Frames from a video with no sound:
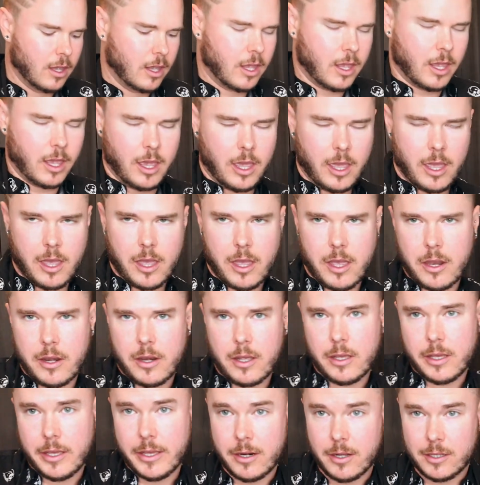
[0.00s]
And
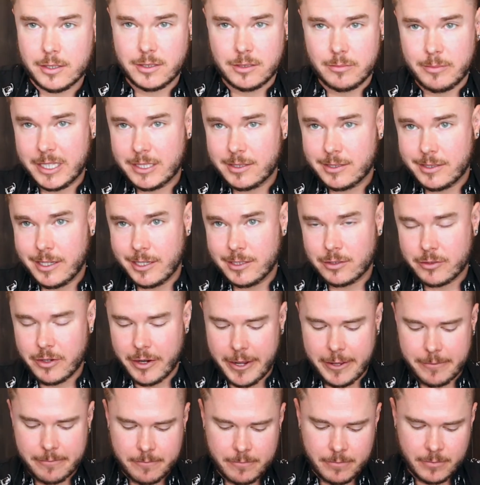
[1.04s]
it also makes it taste
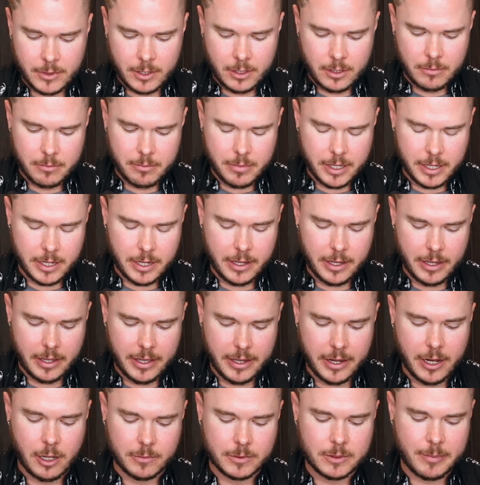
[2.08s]
great, but
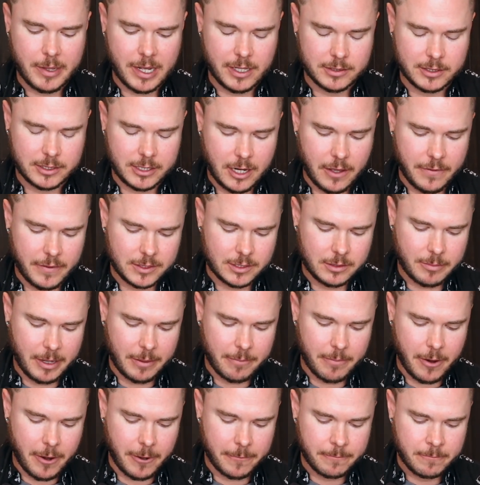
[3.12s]
it helps balance it out. That's the main
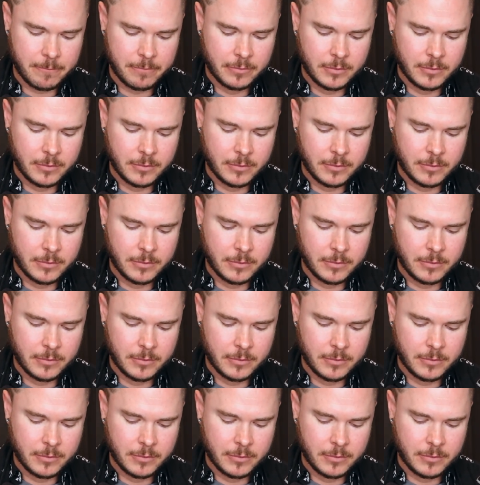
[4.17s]
part.